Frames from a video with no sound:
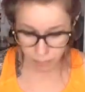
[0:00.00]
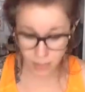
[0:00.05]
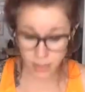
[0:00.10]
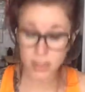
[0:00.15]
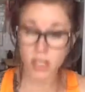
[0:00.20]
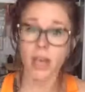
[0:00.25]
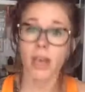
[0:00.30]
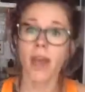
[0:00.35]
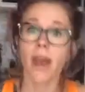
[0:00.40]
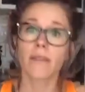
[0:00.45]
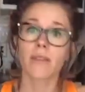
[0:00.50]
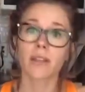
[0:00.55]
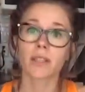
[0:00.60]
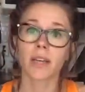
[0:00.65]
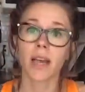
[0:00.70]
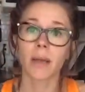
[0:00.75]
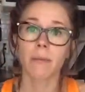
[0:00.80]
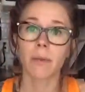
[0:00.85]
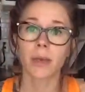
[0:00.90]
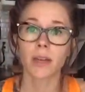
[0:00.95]
that's all I have on
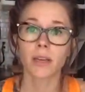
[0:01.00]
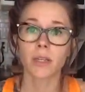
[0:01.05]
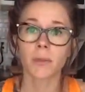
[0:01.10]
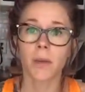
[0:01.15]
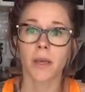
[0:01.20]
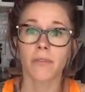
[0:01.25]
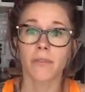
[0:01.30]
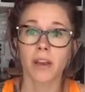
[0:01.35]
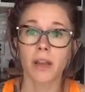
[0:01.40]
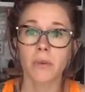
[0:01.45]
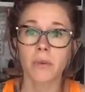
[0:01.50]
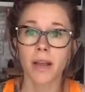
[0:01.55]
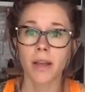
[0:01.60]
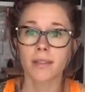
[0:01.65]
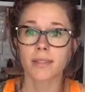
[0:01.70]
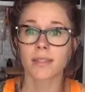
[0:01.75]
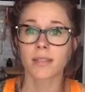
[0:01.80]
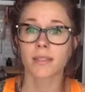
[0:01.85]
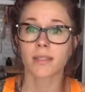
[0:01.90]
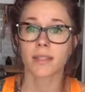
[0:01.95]
time management. If anyone
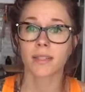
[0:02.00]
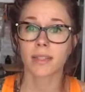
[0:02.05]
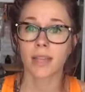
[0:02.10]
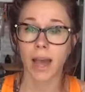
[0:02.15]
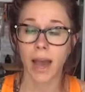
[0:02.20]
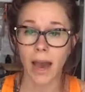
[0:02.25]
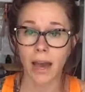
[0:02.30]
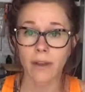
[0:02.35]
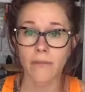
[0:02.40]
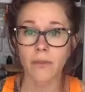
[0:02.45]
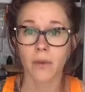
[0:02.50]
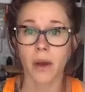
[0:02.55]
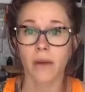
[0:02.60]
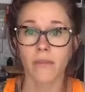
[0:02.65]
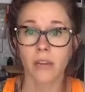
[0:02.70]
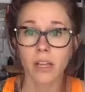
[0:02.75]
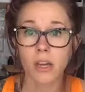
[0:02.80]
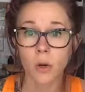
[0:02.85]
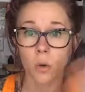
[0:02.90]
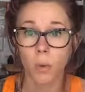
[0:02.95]
has anything to add, if you
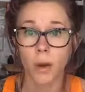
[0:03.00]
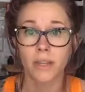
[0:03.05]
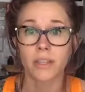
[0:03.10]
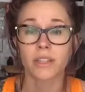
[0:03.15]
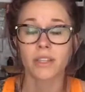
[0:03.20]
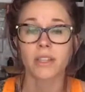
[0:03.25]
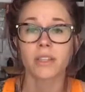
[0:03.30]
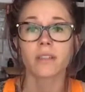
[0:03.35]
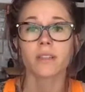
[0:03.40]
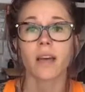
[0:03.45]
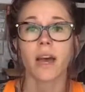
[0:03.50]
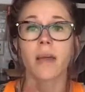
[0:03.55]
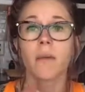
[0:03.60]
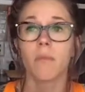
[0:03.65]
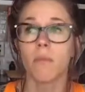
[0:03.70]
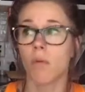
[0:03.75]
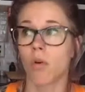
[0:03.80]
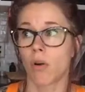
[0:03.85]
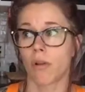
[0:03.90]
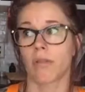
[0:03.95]
have any questions, I'm
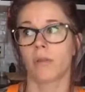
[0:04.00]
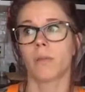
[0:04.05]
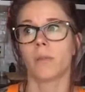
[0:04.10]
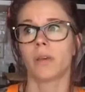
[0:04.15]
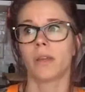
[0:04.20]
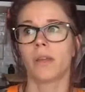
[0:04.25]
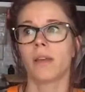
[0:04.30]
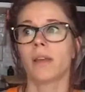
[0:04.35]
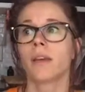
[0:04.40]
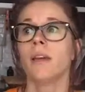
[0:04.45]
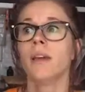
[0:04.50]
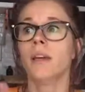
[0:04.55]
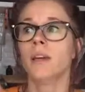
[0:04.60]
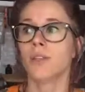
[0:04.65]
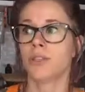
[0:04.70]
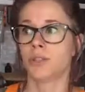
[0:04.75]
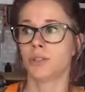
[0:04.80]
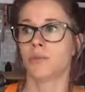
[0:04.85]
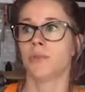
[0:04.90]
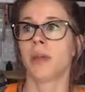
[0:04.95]
more than willing
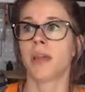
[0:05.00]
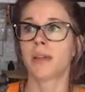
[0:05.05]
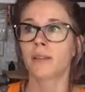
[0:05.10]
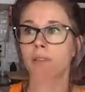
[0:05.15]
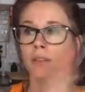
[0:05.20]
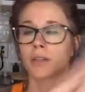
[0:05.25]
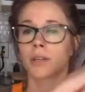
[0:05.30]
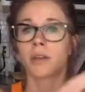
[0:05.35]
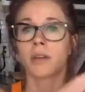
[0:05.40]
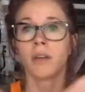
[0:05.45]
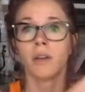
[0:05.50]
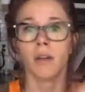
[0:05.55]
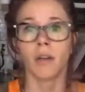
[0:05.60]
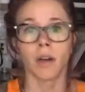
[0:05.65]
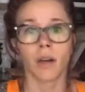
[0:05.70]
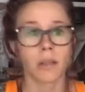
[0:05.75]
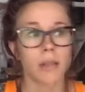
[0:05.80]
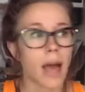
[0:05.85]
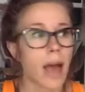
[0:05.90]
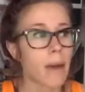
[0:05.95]
to answer,
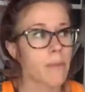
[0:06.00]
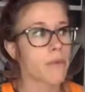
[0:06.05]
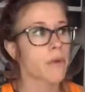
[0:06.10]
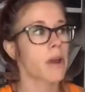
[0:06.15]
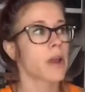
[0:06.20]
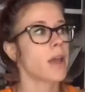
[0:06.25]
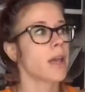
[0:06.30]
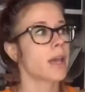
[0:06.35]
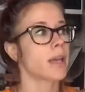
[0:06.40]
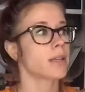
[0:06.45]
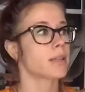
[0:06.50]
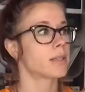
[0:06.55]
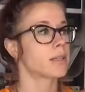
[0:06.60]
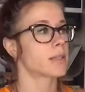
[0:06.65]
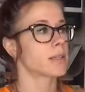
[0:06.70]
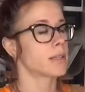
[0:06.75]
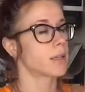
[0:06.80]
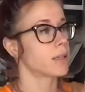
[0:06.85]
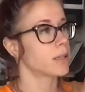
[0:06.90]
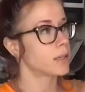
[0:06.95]
elaborate,
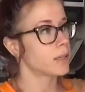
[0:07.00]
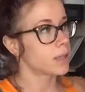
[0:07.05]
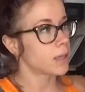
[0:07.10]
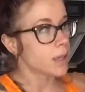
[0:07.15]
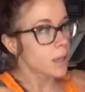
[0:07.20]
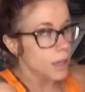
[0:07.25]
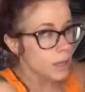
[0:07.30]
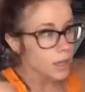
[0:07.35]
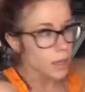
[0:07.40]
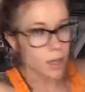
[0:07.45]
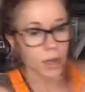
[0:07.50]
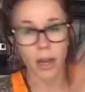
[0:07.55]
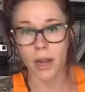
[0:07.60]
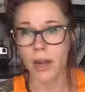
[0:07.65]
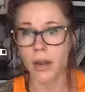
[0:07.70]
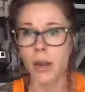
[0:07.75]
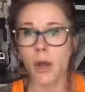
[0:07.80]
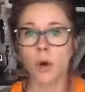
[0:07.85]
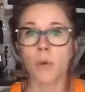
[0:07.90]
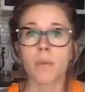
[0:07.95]

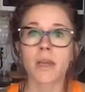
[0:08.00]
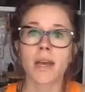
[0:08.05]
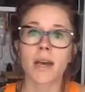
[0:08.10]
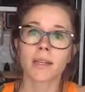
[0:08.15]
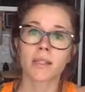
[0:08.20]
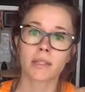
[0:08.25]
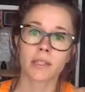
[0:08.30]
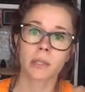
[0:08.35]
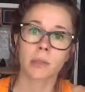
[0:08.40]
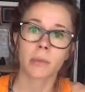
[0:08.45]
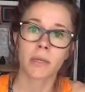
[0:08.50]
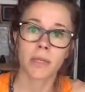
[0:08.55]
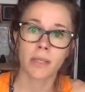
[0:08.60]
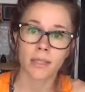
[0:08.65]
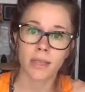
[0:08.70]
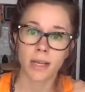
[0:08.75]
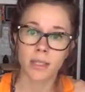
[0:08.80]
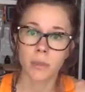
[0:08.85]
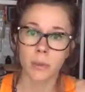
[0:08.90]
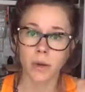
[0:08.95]
no BS you,
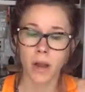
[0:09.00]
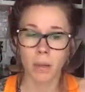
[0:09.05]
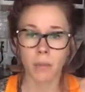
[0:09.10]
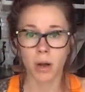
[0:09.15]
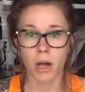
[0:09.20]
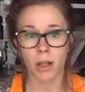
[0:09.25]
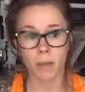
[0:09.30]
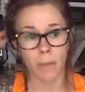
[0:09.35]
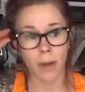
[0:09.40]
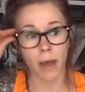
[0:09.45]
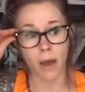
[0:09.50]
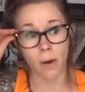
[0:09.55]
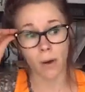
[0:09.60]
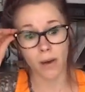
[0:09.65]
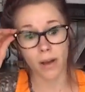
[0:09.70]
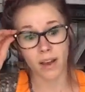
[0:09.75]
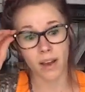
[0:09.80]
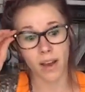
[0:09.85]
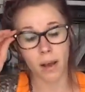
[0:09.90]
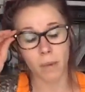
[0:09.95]
because that's what I'm all about.